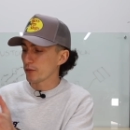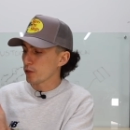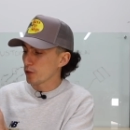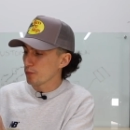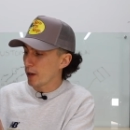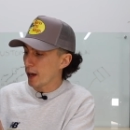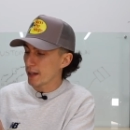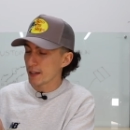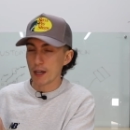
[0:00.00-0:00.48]
if you
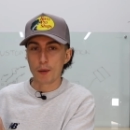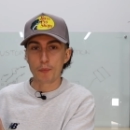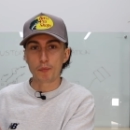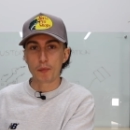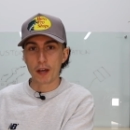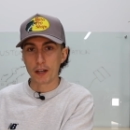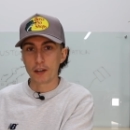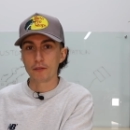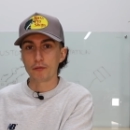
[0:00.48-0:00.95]
buy a,
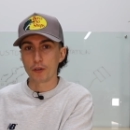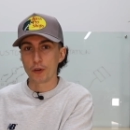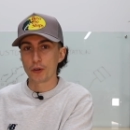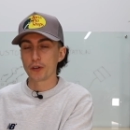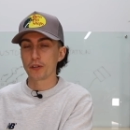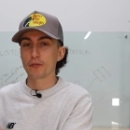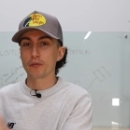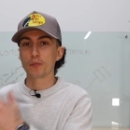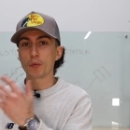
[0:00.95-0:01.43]
an
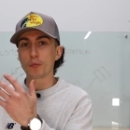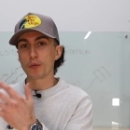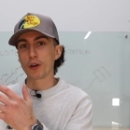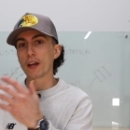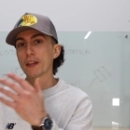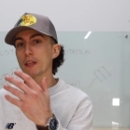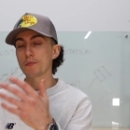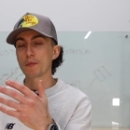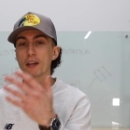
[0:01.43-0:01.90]
inverter from a
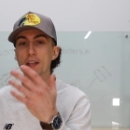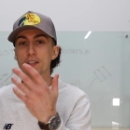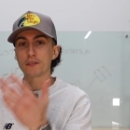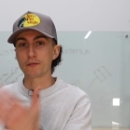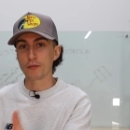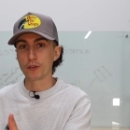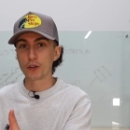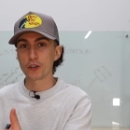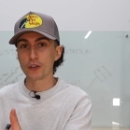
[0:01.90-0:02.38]
brand that makes
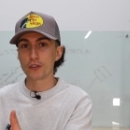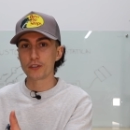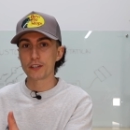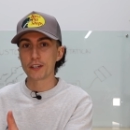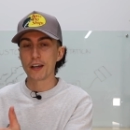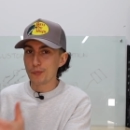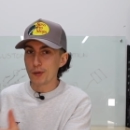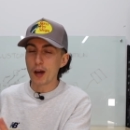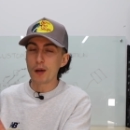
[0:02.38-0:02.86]

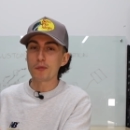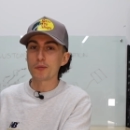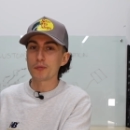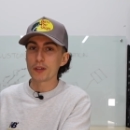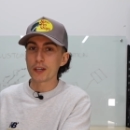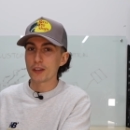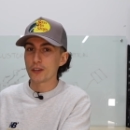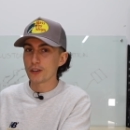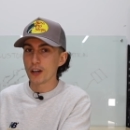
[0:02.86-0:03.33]
inverters,
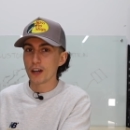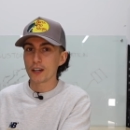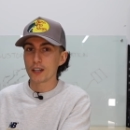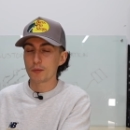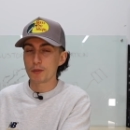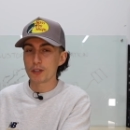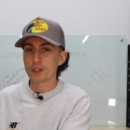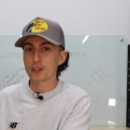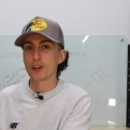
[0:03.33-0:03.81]
probably they're not
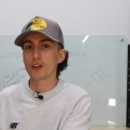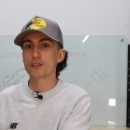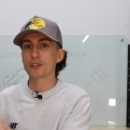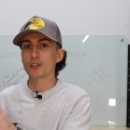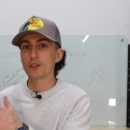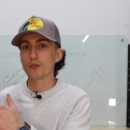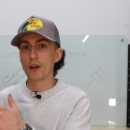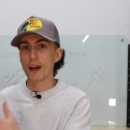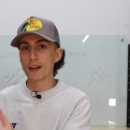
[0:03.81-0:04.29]
gonna be
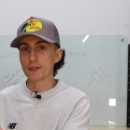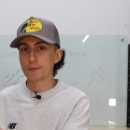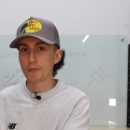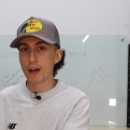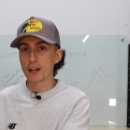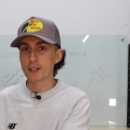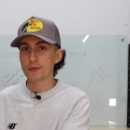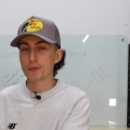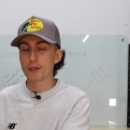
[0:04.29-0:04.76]
charging you as
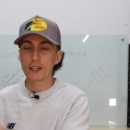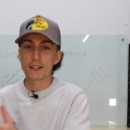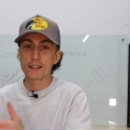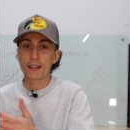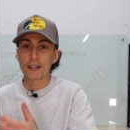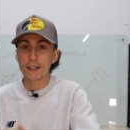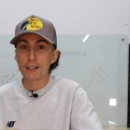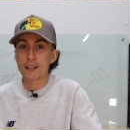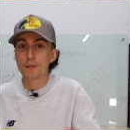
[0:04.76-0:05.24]
much because
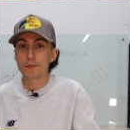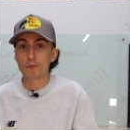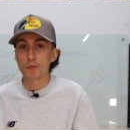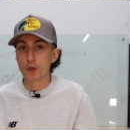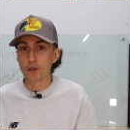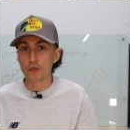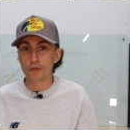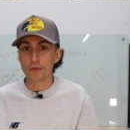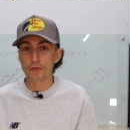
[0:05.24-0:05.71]
they need to
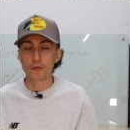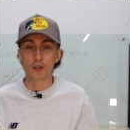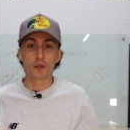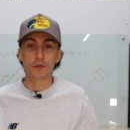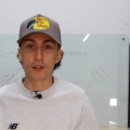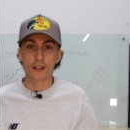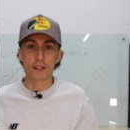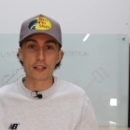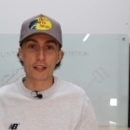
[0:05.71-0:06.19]
move
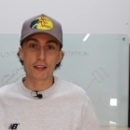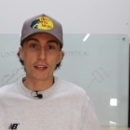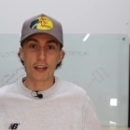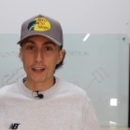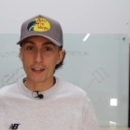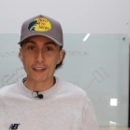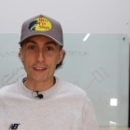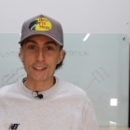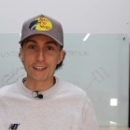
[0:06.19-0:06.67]
units. At the
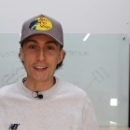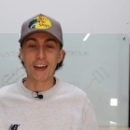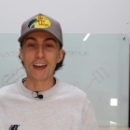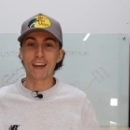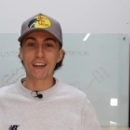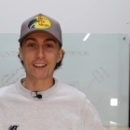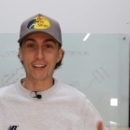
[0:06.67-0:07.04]
end of the day,